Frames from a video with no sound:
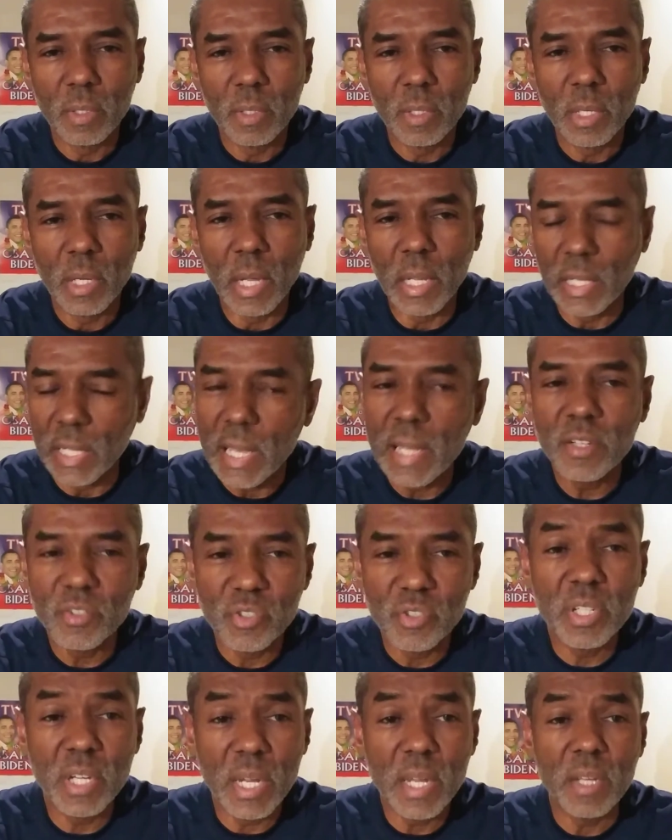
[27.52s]
A lot has
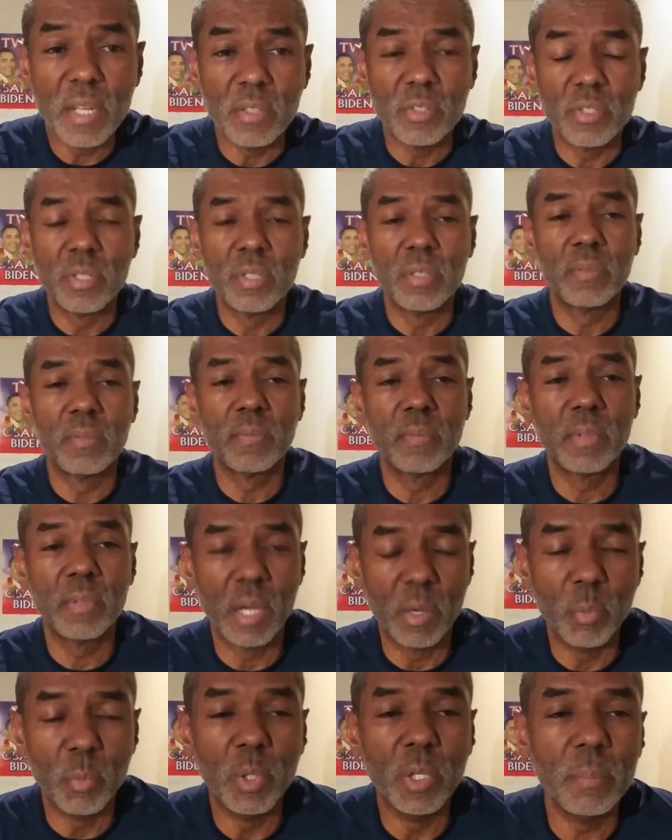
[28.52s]
changed, I
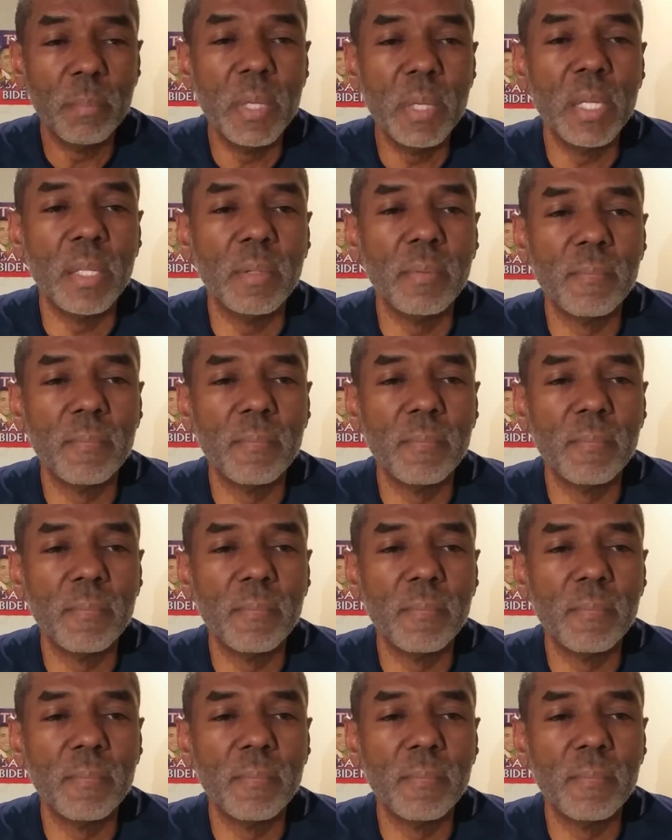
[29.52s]
will admit.